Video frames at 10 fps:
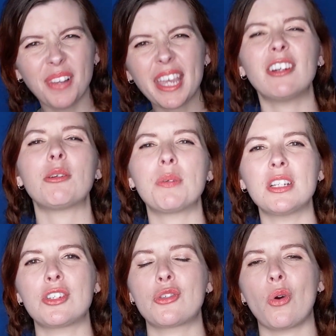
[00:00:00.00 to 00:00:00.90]
later be
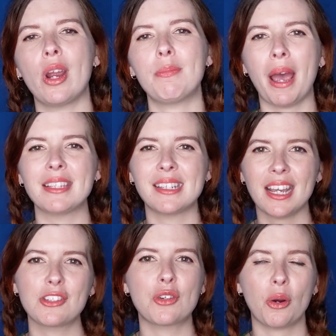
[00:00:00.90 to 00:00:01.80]
destroyed by
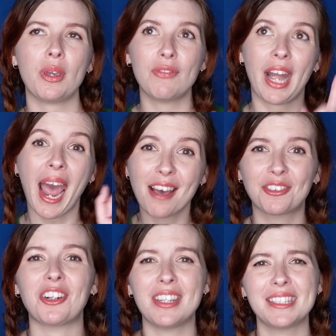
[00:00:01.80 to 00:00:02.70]
Sinestro even
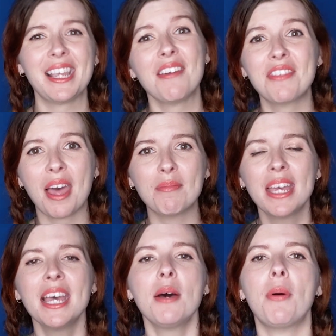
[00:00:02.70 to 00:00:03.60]
after he saved them,
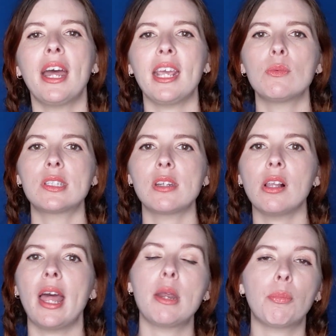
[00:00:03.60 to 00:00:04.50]
but it was
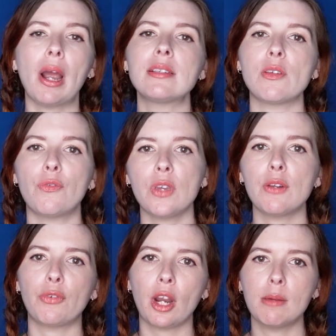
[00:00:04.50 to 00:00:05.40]
still an impressive
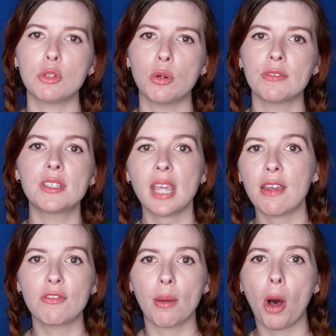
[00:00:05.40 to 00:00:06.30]
feat for him to have
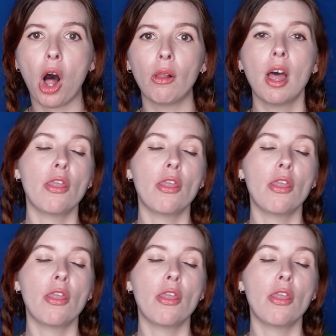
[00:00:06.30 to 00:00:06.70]
saved them all